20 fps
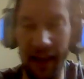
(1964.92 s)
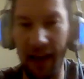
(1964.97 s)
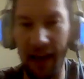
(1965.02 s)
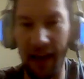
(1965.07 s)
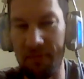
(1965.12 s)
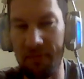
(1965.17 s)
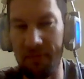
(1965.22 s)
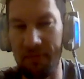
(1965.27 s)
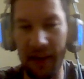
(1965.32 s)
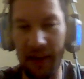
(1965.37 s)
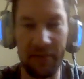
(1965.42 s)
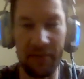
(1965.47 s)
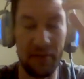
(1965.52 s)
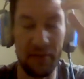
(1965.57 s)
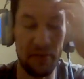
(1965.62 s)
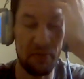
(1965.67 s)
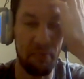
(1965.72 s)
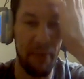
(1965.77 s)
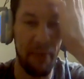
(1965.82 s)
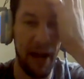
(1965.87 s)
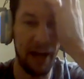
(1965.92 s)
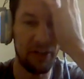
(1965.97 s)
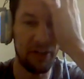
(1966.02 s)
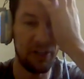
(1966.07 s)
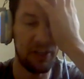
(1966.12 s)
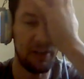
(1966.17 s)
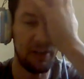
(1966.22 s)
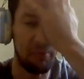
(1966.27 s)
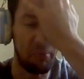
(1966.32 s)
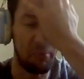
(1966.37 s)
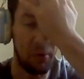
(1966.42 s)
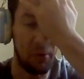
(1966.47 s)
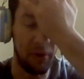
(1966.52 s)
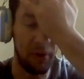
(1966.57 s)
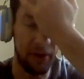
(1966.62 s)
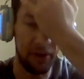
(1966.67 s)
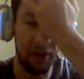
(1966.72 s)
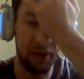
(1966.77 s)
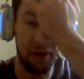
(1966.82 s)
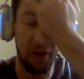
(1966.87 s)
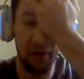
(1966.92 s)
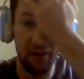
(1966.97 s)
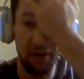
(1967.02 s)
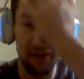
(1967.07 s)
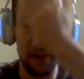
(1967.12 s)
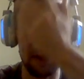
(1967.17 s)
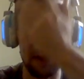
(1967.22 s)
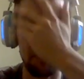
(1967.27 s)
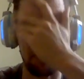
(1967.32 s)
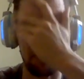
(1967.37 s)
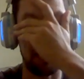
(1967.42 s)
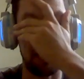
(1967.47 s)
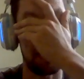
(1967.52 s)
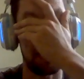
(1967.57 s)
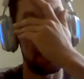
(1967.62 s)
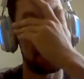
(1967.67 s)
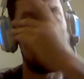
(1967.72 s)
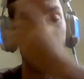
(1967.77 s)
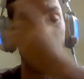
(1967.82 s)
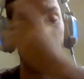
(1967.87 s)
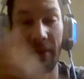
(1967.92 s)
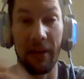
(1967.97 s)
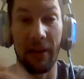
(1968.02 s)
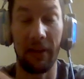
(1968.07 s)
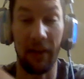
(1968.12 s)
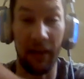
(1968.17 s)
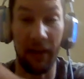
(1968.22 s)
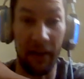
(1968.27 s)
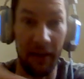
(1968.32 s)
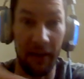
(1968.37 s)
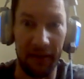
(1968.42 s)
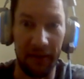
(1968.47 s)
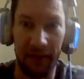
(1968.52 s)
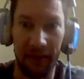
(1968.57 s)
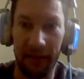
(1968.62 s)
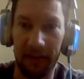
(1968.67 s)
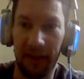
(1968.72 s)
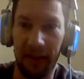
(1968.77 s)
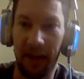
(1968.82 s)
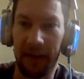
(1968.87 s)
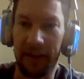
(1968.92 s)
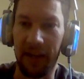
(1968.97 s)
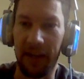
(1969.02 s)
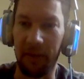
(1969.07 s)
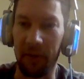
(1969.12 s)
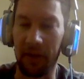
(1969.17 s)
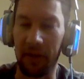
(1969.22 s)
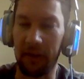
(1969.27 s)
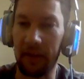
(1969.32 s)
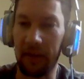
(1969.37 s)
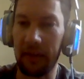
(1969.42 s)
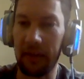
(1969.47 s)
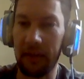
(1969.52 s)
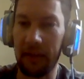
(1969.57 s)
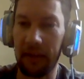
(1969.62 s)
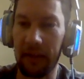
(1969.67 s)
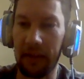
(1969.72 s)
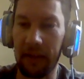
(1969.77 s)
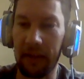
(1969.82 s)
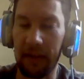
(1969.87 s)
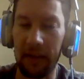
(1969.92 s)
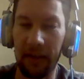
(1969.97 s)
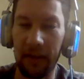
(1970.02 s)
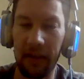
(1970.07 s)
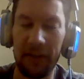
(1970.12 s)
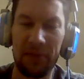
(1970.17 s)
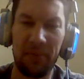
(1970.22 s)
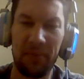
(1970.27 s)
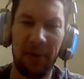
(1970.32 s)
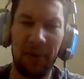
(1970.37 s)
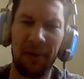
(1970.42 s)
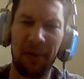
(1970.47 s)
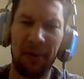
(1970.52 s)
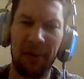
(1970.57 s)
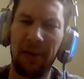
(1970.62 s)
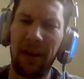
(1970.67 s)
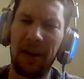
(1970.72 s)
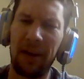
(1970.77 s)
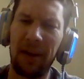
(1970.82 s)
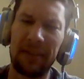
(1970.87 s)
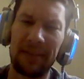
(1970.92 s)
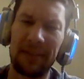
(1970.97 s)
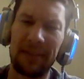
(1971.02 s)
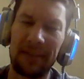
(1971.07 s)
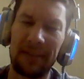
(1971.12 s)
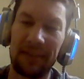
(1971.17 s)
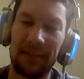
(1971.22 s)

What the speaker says: I'm like smashing the board into all these bars. It's like, god damn it. I just want a garage.